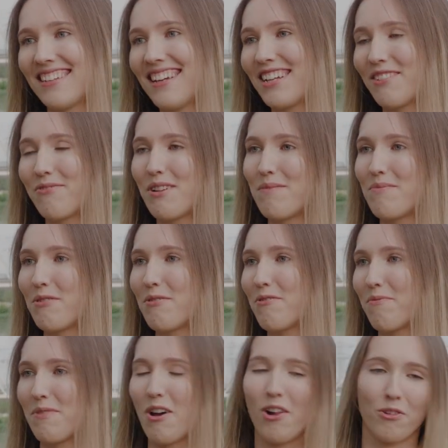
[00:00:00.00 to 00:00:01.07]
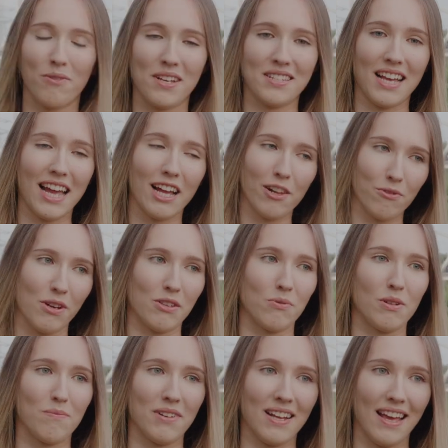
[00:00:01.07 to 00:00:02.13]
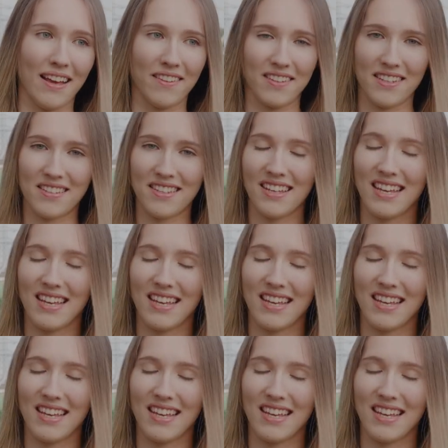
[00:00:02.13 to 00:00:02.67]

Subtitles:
it will be with me always. I always will be like this.